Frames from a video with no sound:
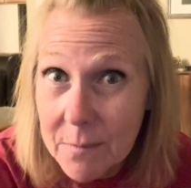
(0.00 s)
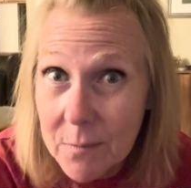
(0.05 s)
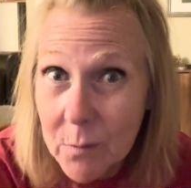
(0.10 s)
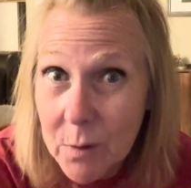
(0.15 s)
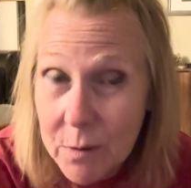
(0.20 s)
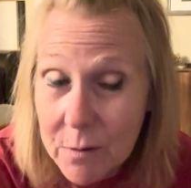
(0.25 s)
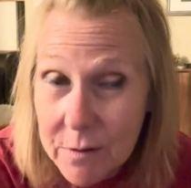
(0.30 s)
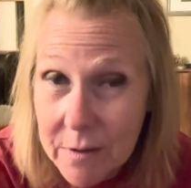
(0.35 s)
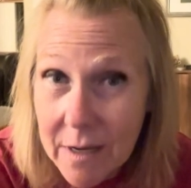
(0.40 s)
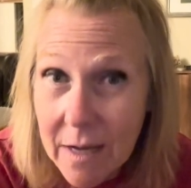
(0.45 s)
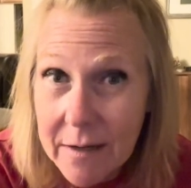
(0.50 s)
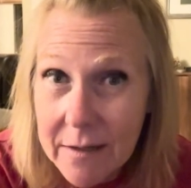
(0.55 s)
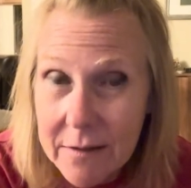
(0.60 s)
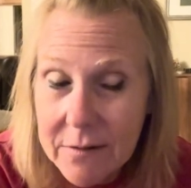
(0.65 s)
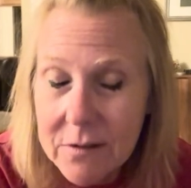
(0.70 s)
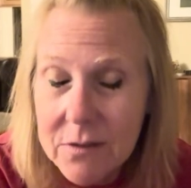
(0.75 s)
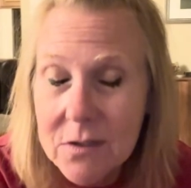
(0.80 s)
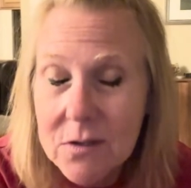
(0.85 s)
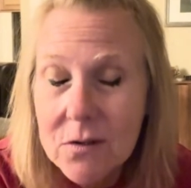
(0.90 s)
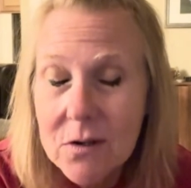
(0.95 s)

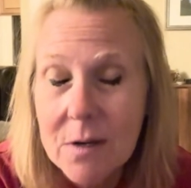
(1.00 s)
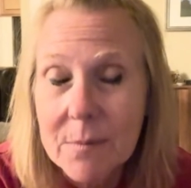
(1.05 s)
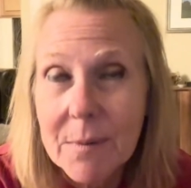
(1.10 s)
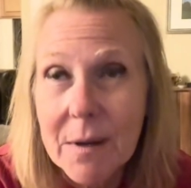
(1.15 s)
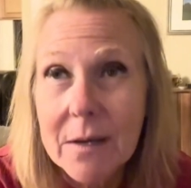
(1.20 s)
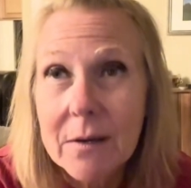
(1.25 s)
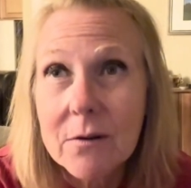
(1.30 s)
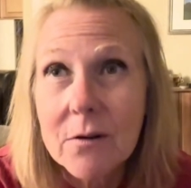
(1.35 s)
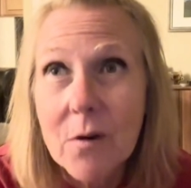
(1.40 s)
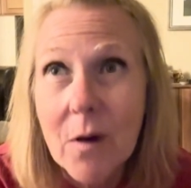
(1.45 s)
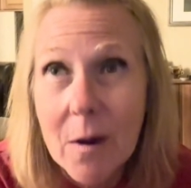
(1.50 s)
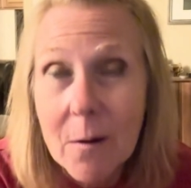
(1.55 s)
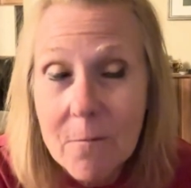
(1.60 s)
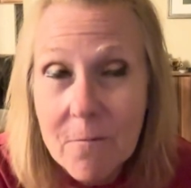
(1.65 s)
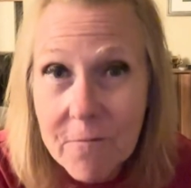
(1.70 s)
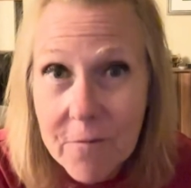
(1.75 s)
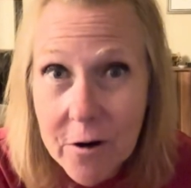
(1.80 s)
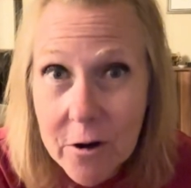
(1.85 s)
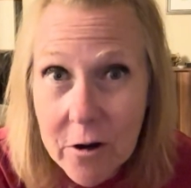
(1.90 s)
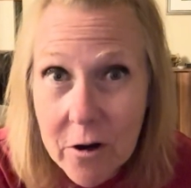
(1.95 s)
I don't know how
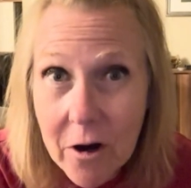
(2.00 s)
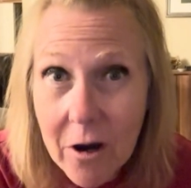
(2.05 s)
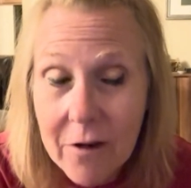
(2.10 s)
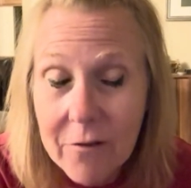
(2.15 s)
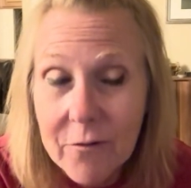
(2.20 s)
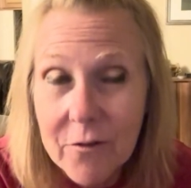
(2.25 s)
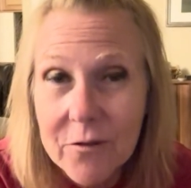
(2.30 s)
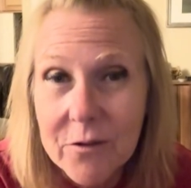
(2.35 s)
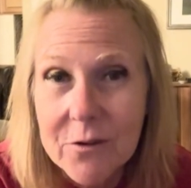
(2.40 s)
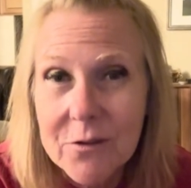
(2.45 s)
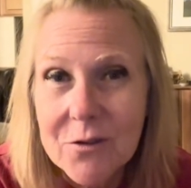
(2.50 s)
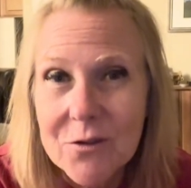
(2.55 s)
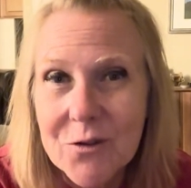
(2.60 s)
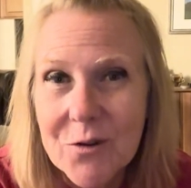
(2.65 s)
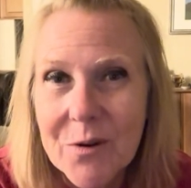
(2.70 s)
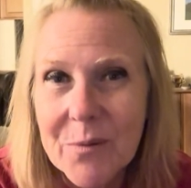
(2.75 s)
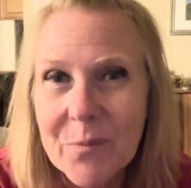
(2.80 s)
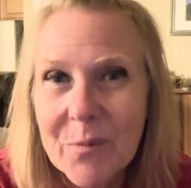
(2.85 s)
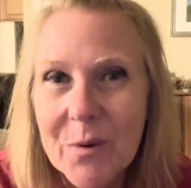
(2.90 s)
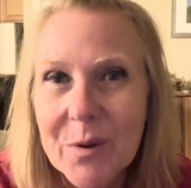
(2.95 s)
far off the
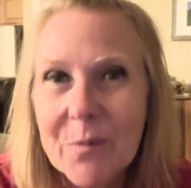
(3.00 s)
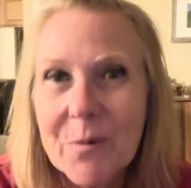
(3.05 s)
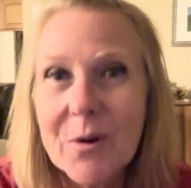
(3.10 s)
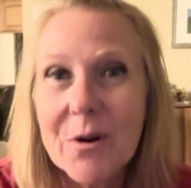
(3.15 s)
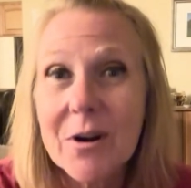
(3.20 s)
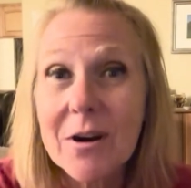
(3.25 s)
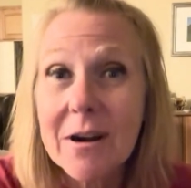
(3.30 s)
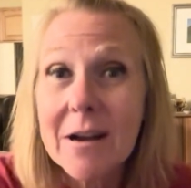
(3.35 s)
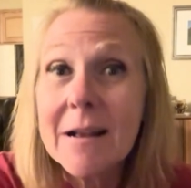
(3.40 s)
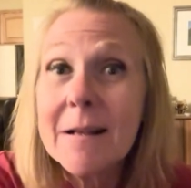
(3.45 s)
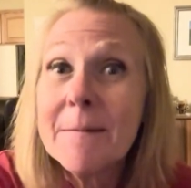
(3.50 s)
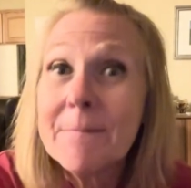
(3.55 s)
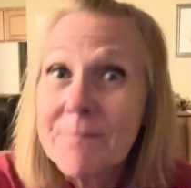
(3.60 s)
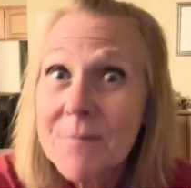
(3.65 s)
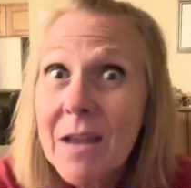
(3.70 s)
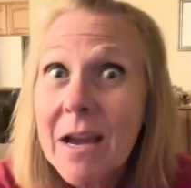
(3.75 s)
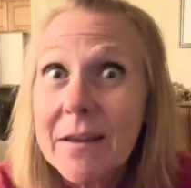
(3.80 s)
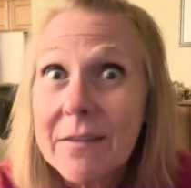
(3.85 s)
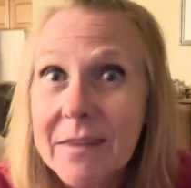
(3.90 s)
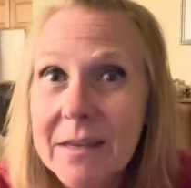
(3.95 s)
strip we were.
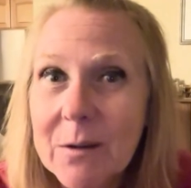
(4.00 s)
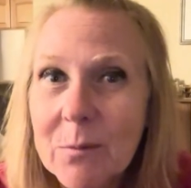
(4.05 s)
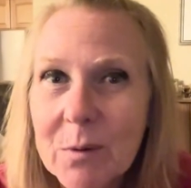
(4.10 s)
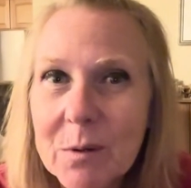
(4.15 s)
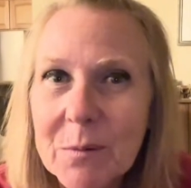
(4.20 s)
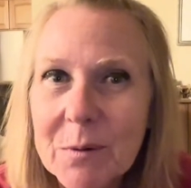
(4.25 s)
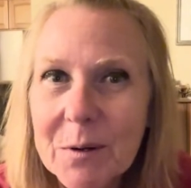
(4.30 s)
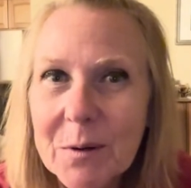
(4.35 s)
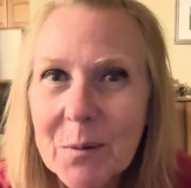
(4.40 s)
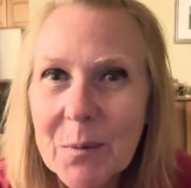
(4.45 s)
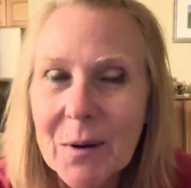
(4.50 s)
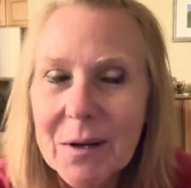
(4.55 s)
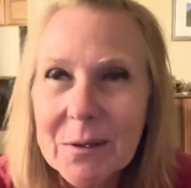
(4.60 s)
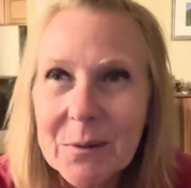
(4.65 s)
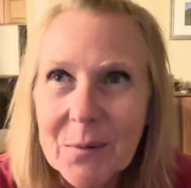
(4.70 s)
I think we were quite a